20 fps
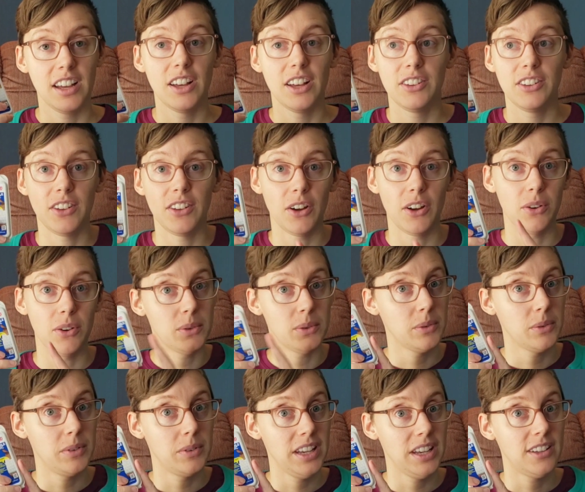So
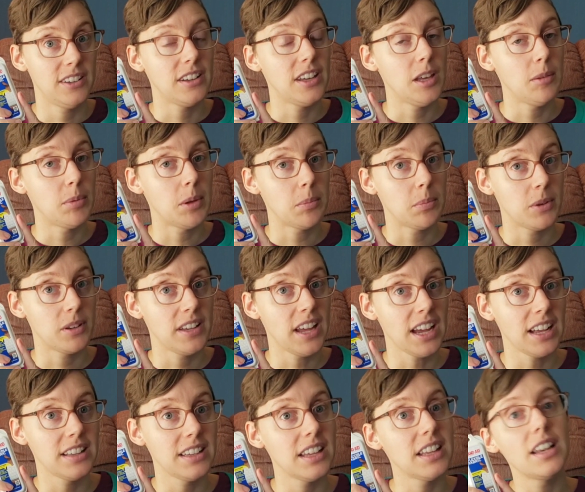we need to keep it
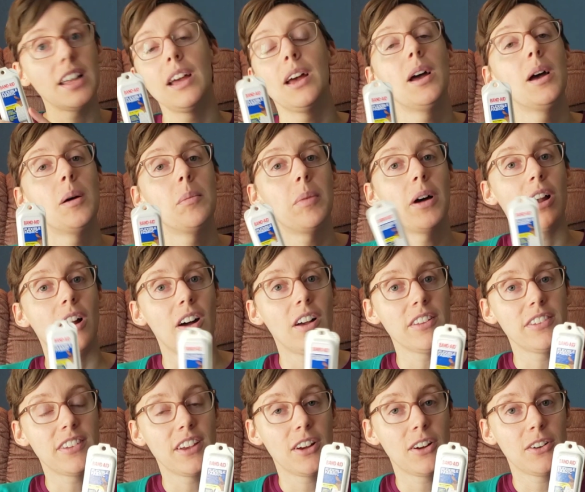protected, but
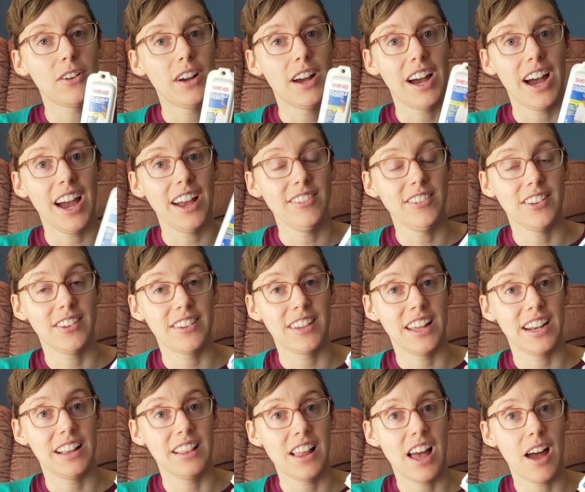also I just
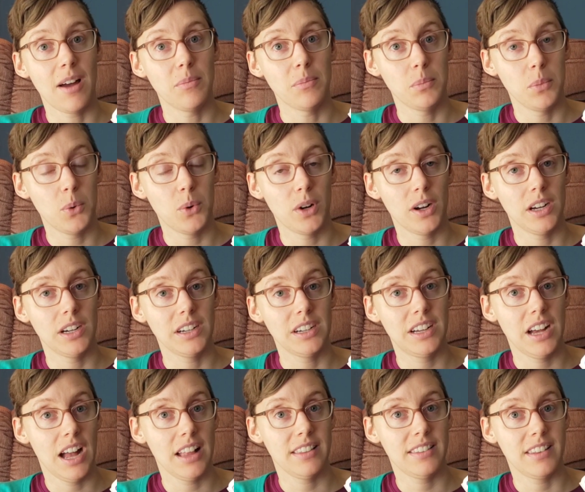get a lot more
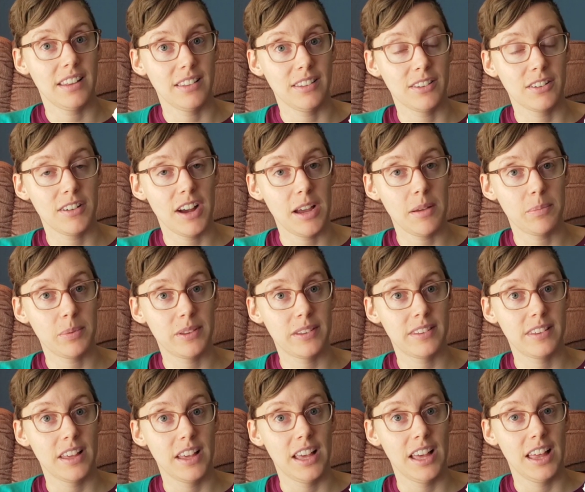cuts and
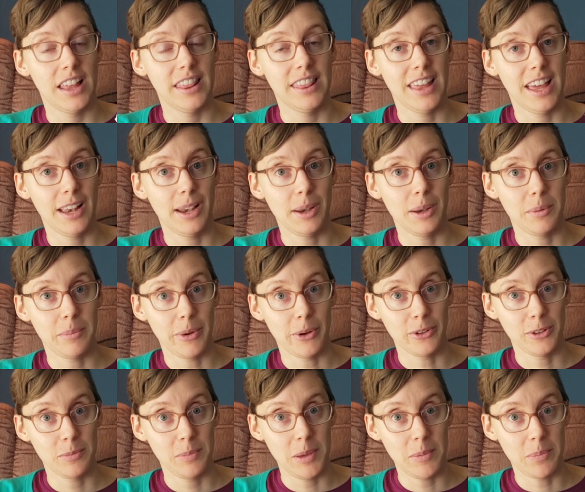scrapes than
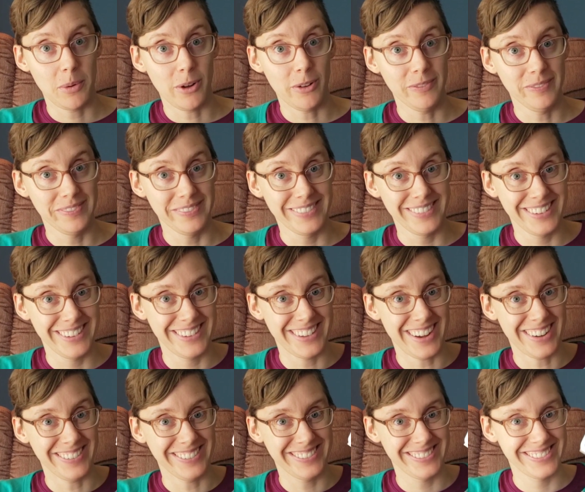most people.
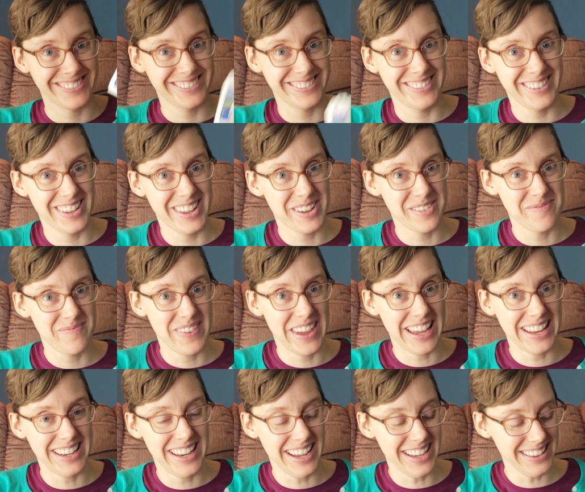So,
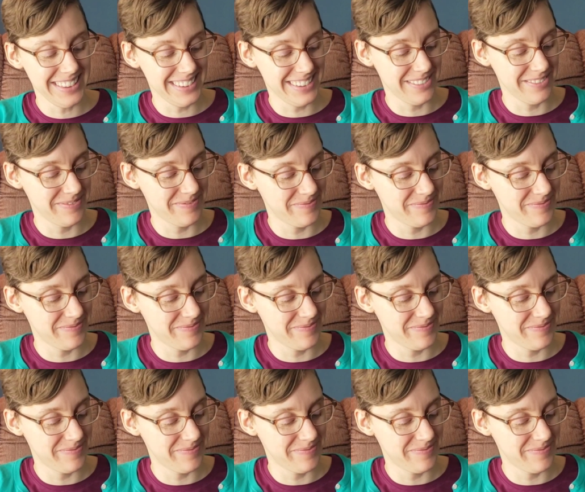Band-Aids.